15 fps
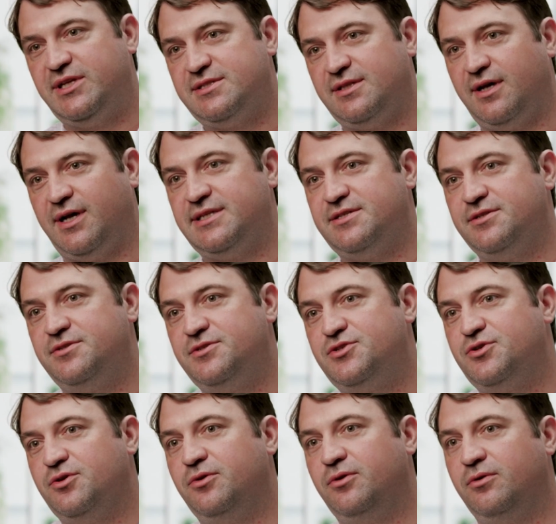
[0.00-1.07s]
We're delighted
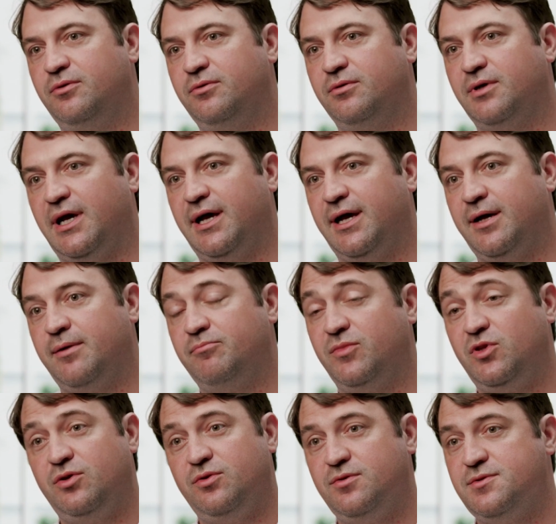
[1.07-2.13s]
to
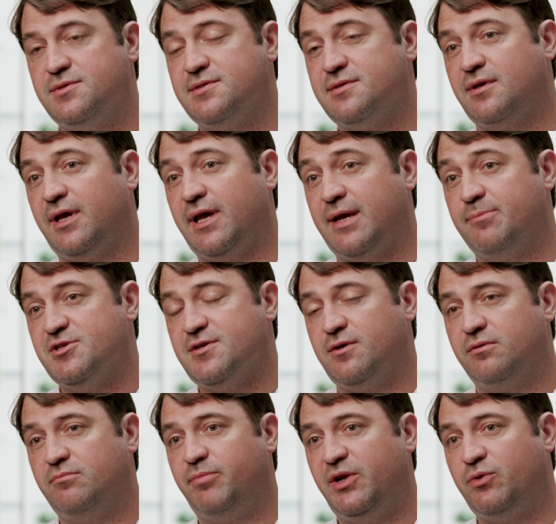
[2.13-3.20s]
use
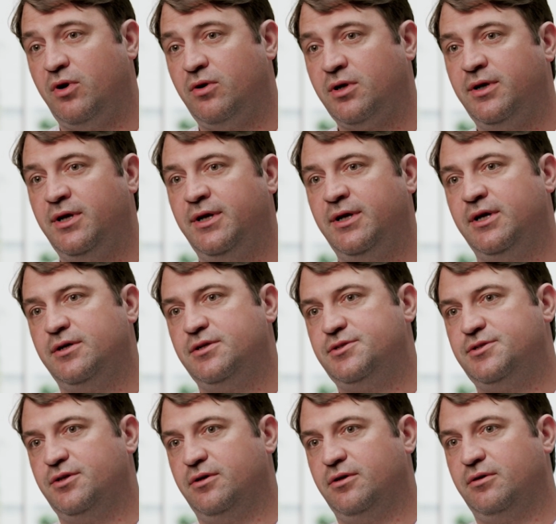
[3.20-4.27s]
Amazon Bedrock
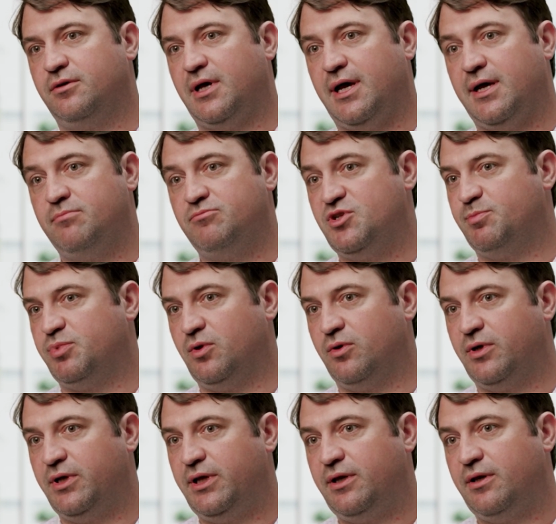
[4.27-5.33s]
to
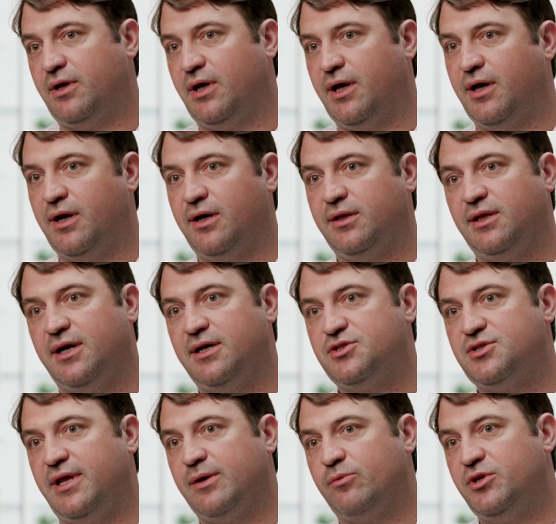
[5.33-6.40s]
deploy our
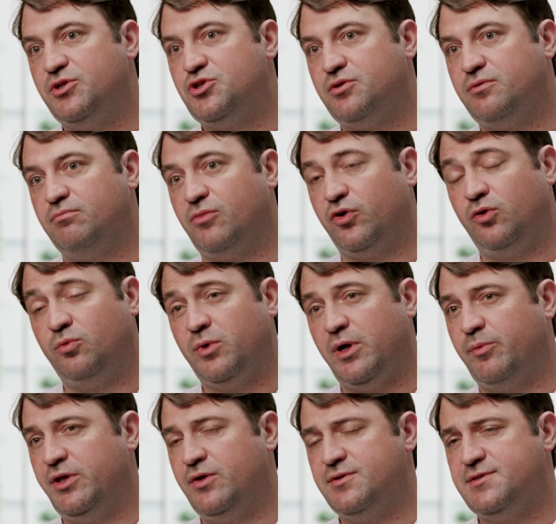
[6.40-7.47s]
large language model, where
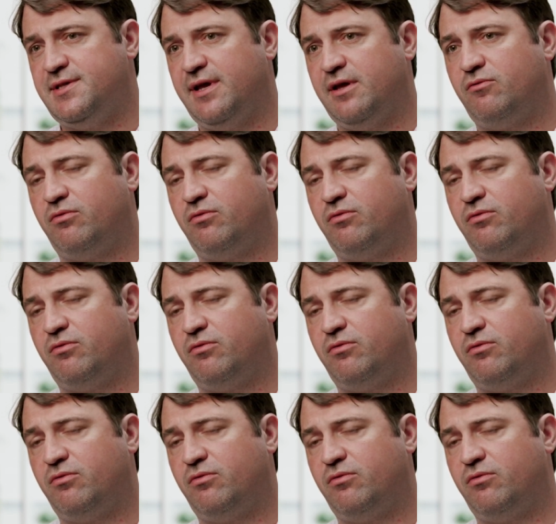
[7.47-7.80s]
we use the